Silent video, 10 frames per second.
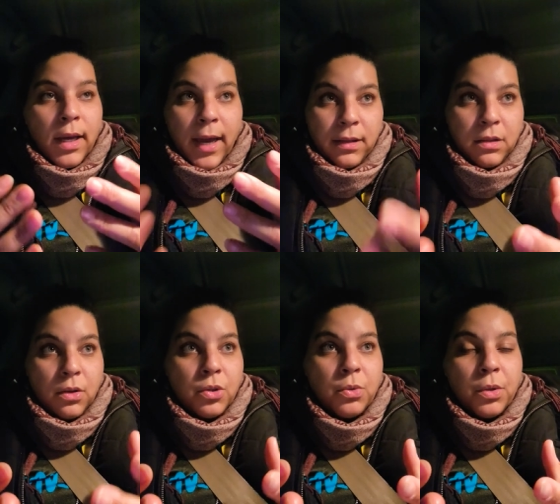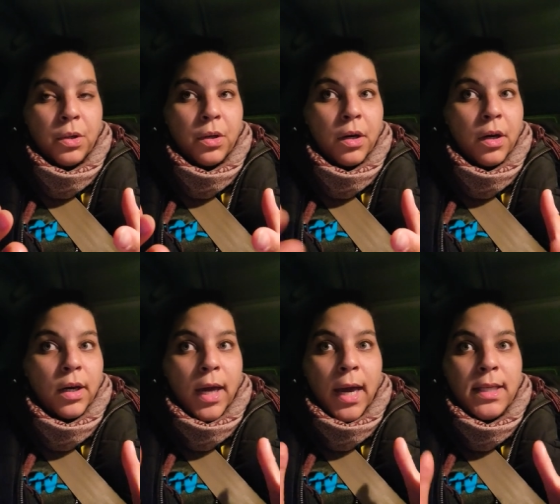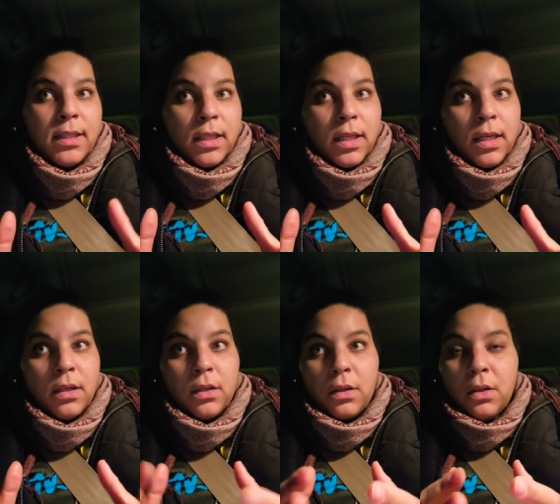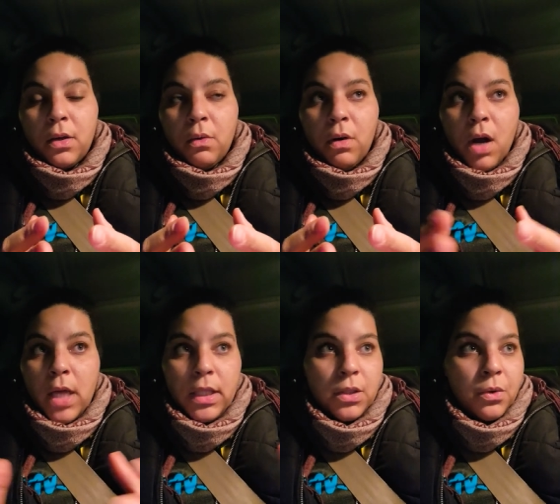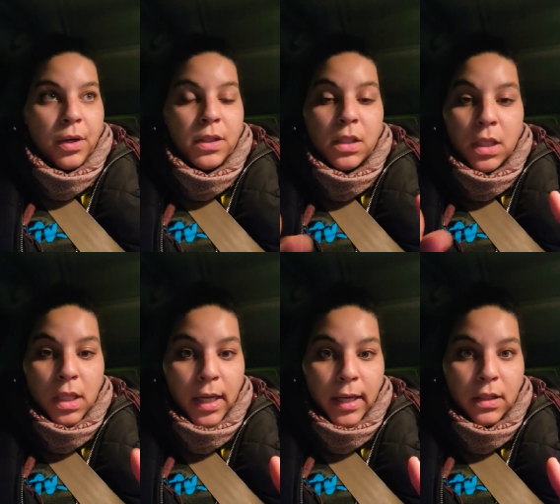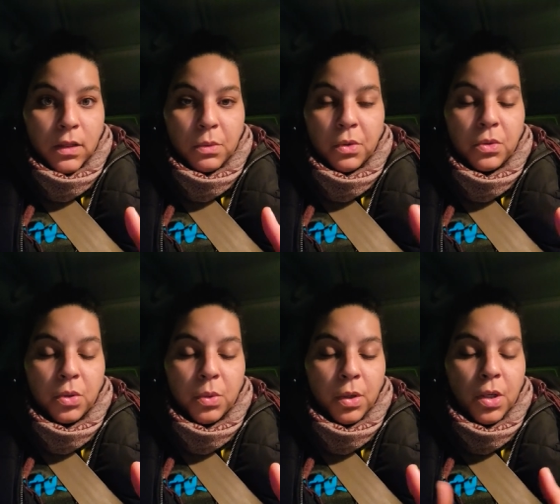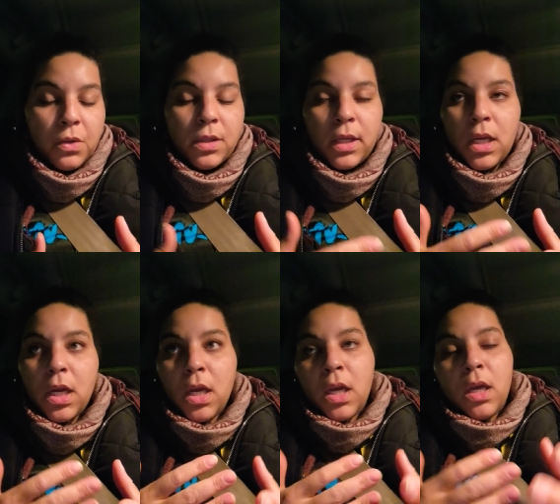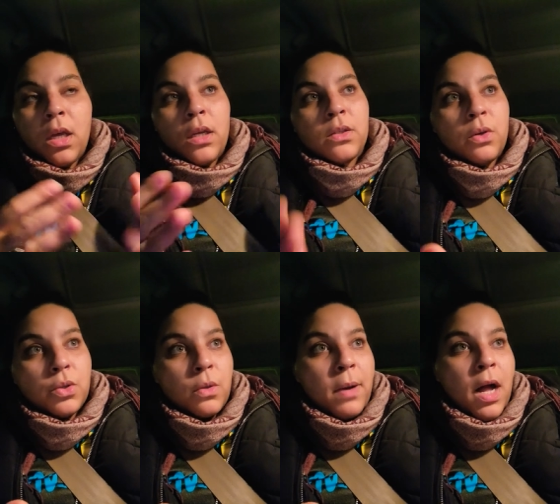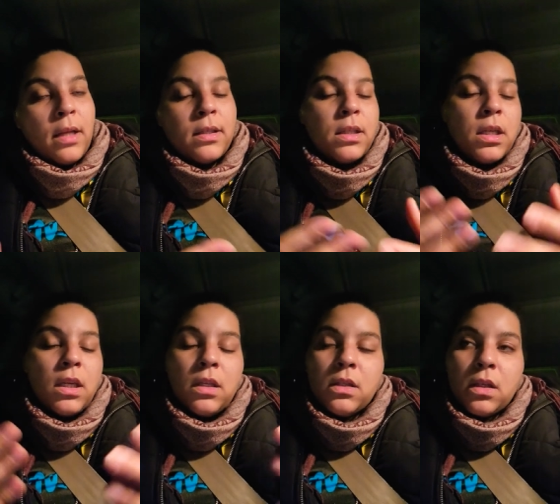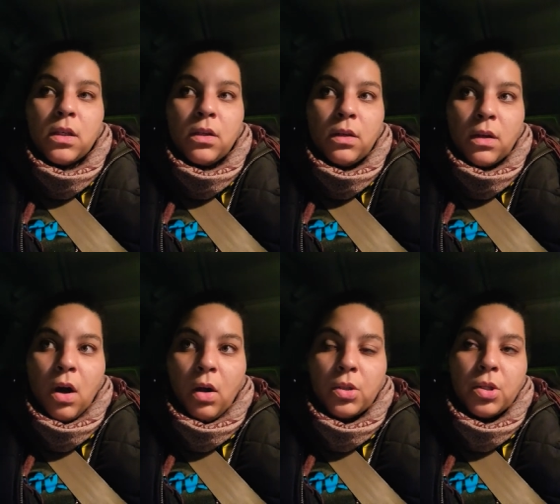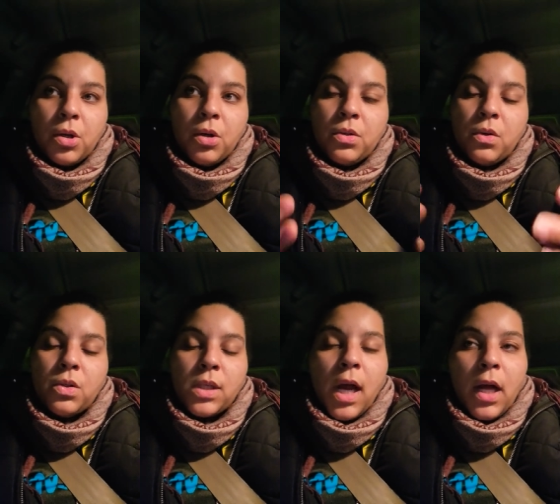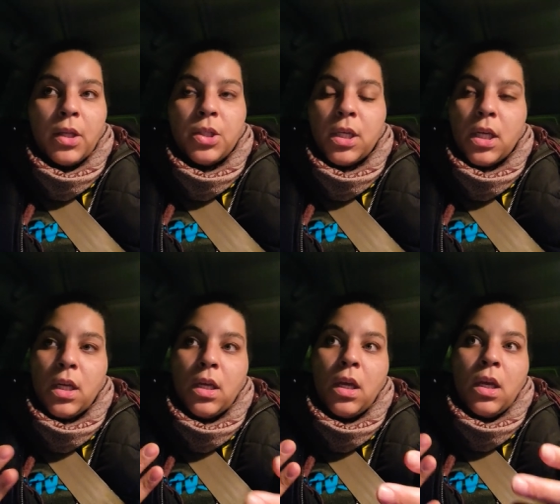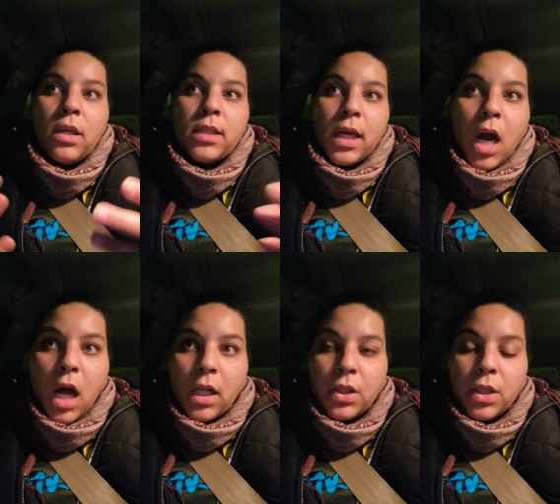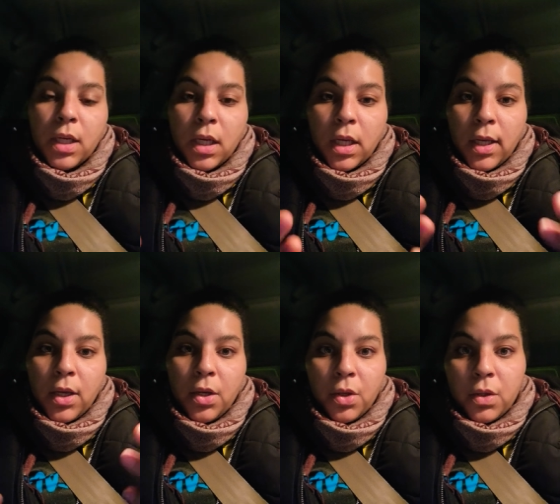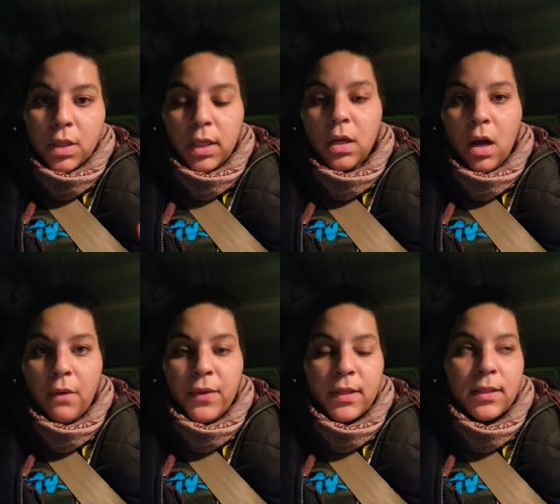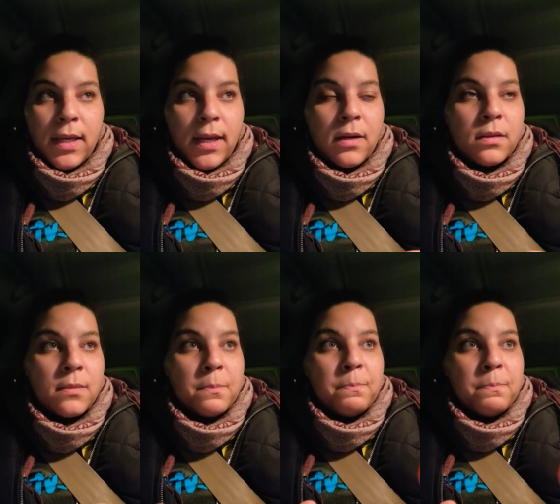As a social worker, I studied, you know, all these courses and classes. When you're a social worker, you study social policies, culture, sociology, psychology. You know, you study all these things.